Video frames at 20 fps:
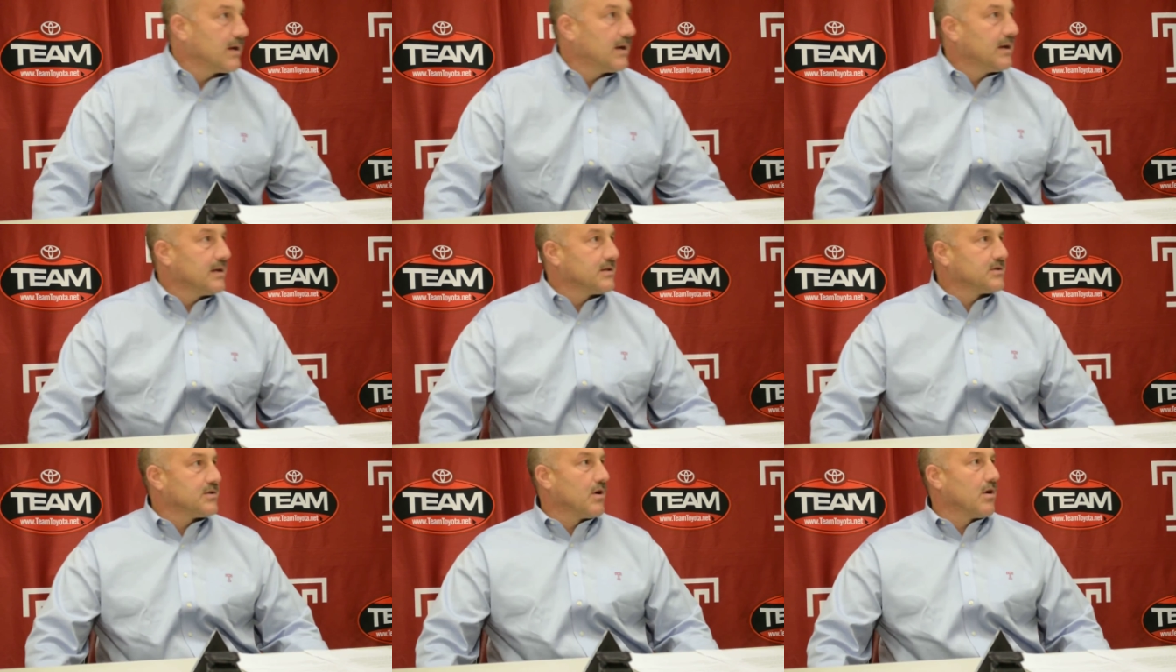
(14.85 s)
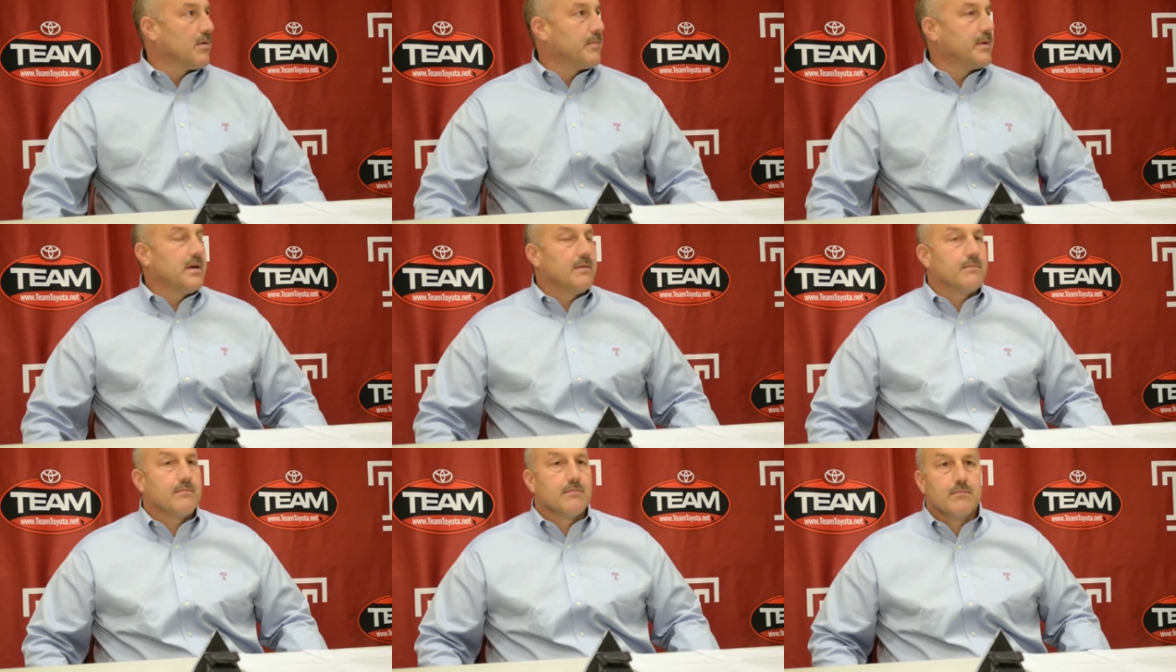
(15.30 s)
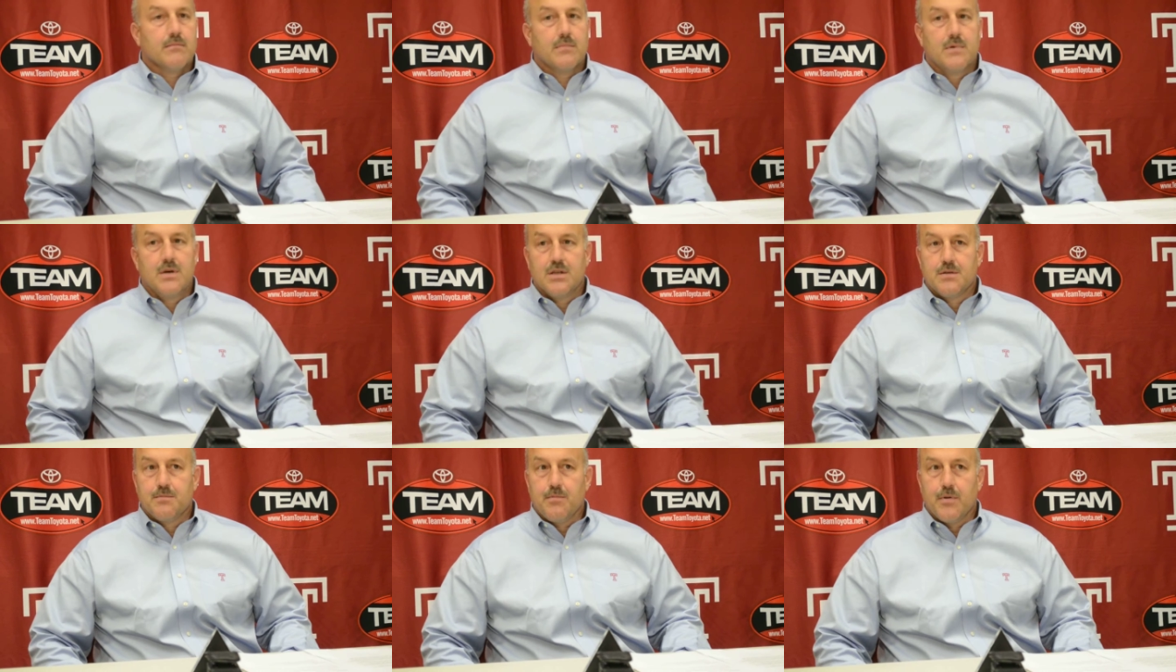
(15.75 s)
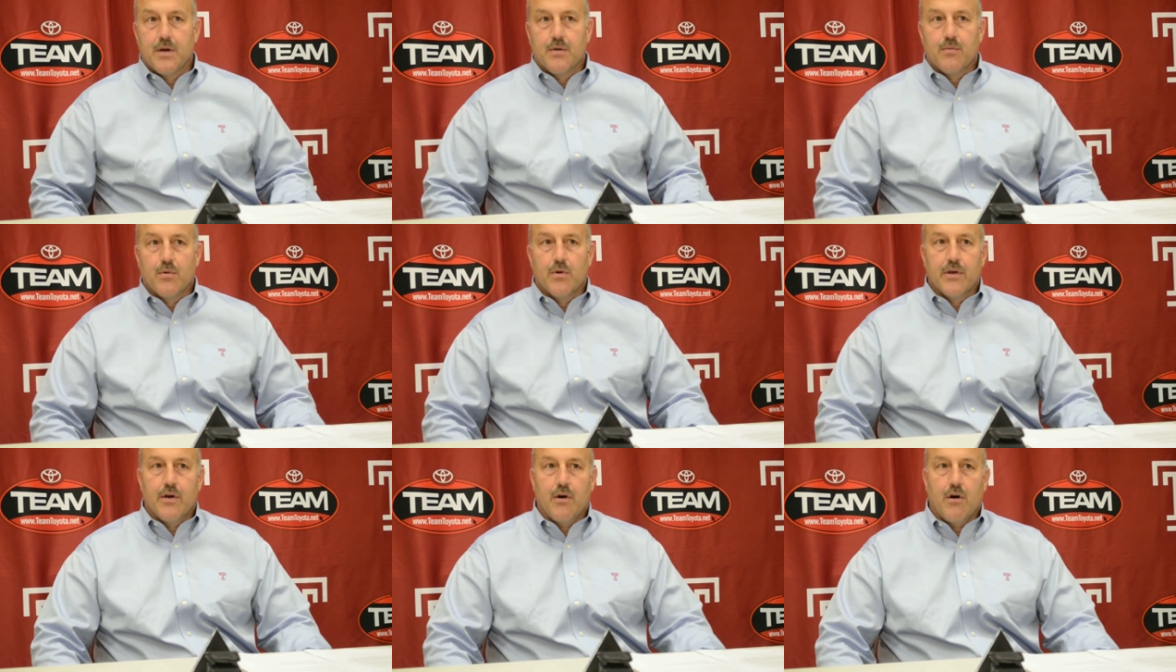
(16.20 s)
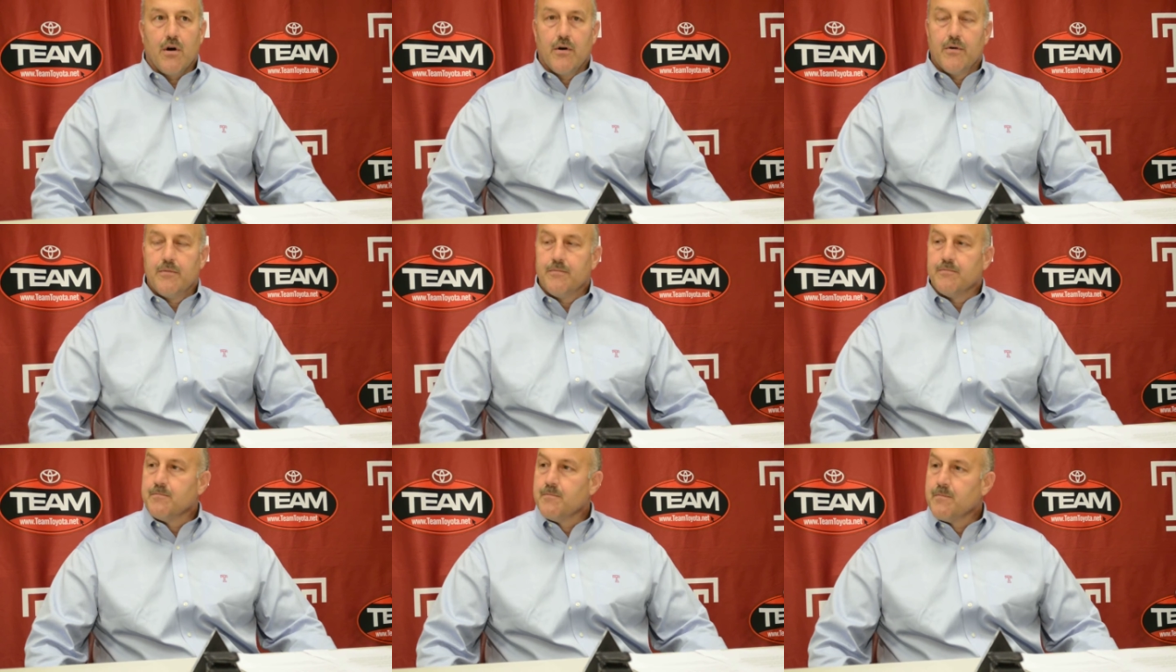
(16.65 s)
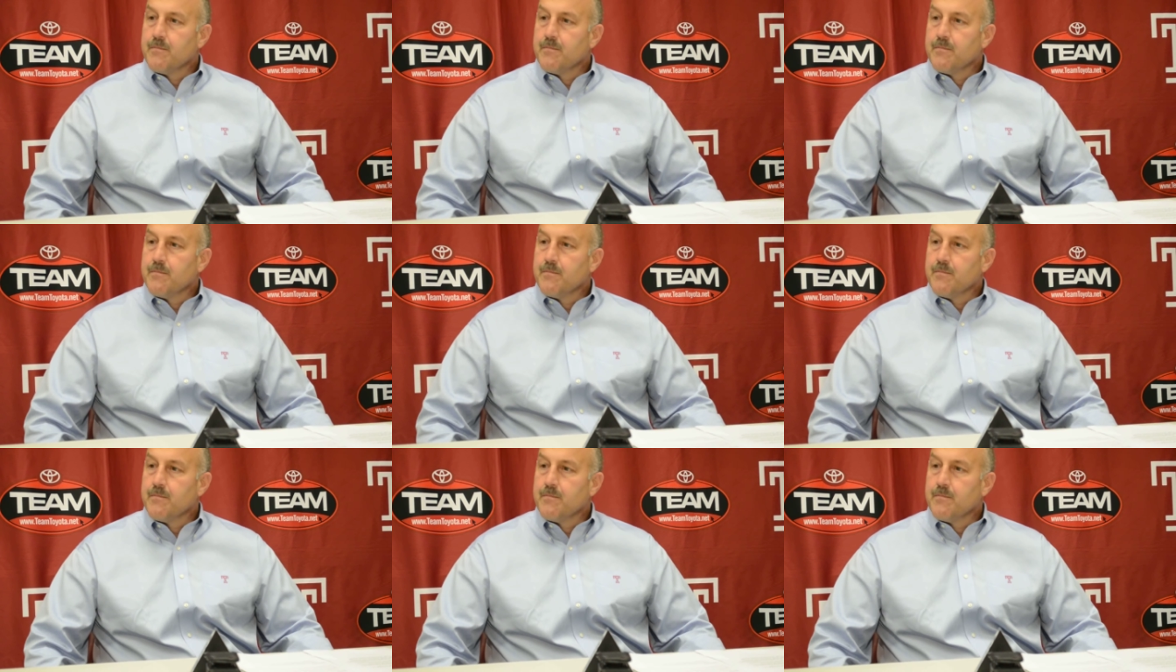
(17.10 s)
against Army. Kids played really hard.